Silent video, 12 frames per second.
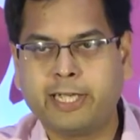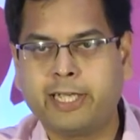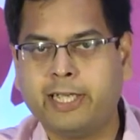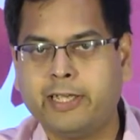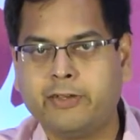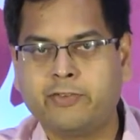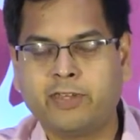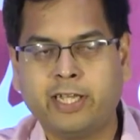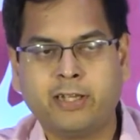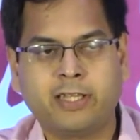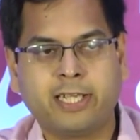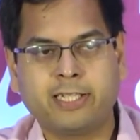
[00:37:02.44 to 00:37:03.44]
picky, you're
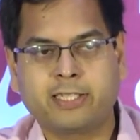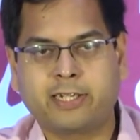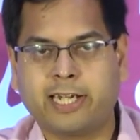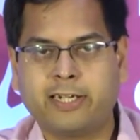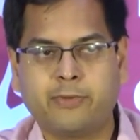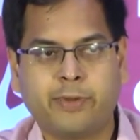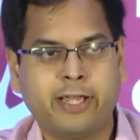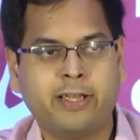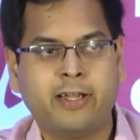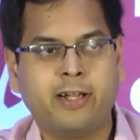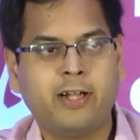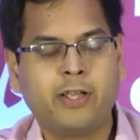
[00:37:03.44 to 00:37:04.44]
seeing things right
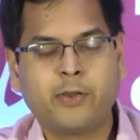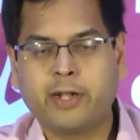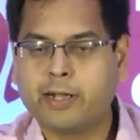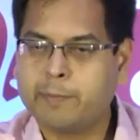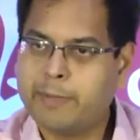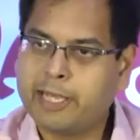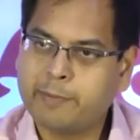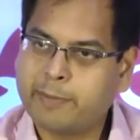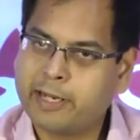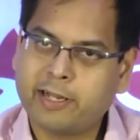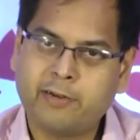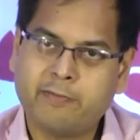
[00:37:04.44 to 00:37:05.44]
way, you end up making
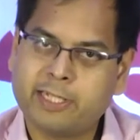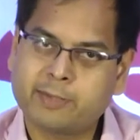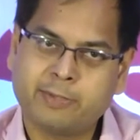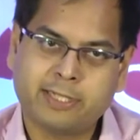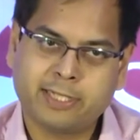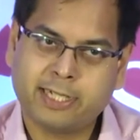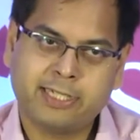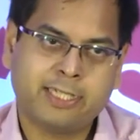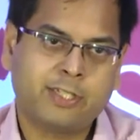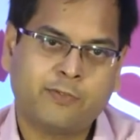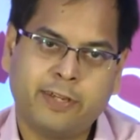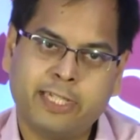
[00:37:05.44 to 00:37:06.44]
better investments and that
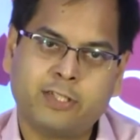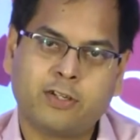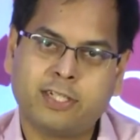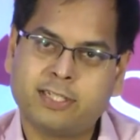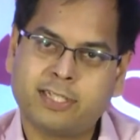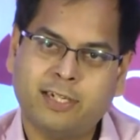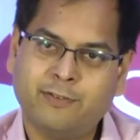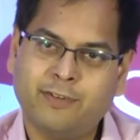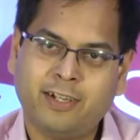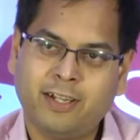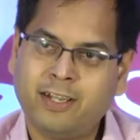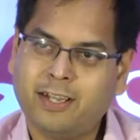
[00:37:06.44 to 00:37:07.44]
just feeds on itself.
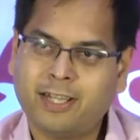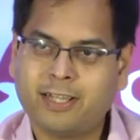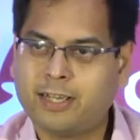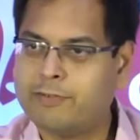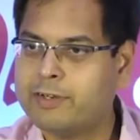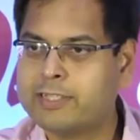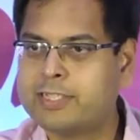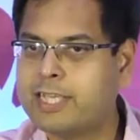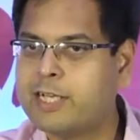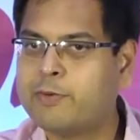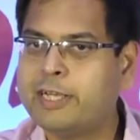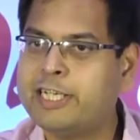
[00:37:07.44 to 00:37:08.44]
And the reverse is
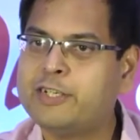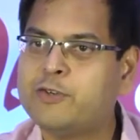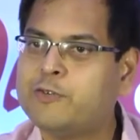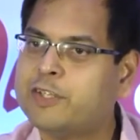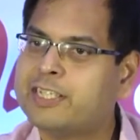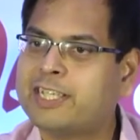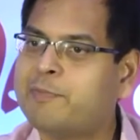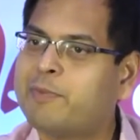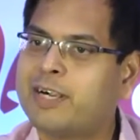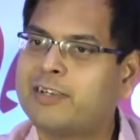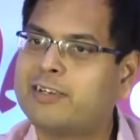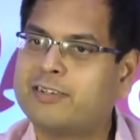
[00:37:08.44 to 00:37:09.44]
equally true for the same
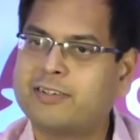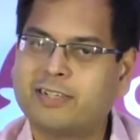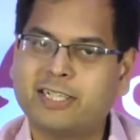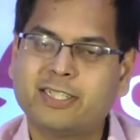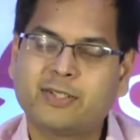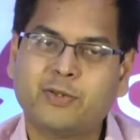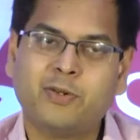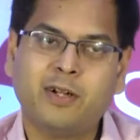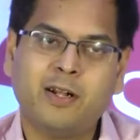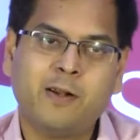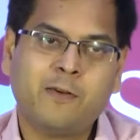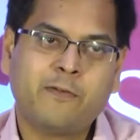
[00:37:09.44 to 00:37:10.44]
partner, right? So
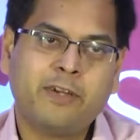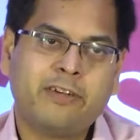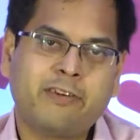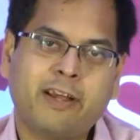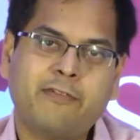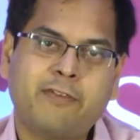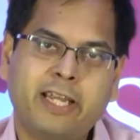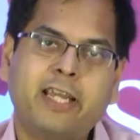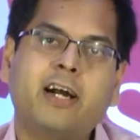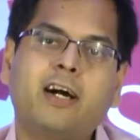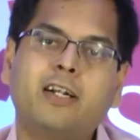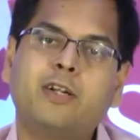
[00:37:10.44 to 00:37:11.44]
we try very
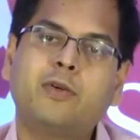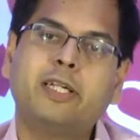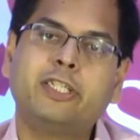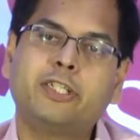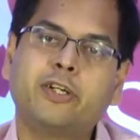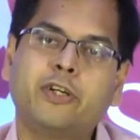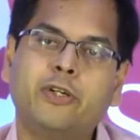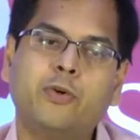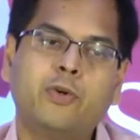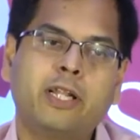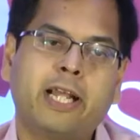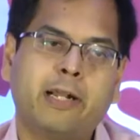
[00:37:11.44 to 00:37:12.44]
hard to ensure you
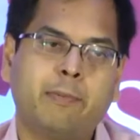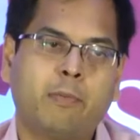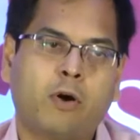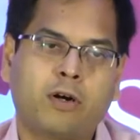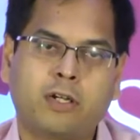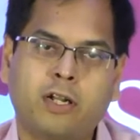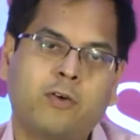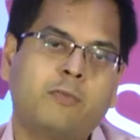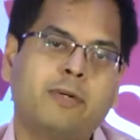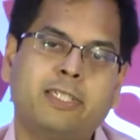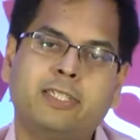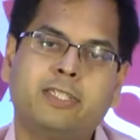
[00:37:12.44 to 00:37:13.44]
don't get bogged
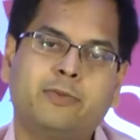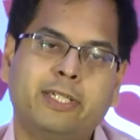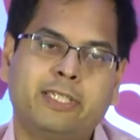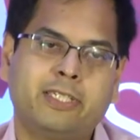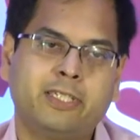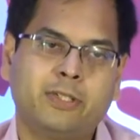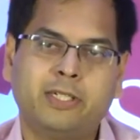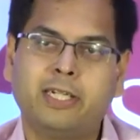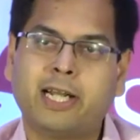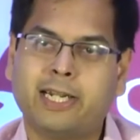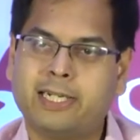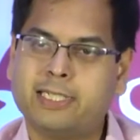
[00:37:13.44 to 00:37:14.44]
down by situations you
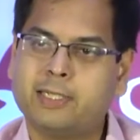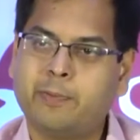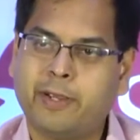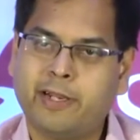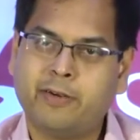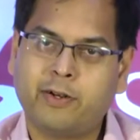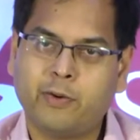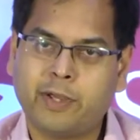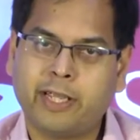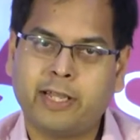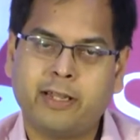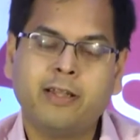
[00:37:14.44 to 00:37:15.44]
didn't anticipate
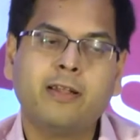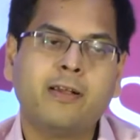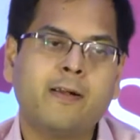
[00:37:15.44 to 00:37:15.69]
going in.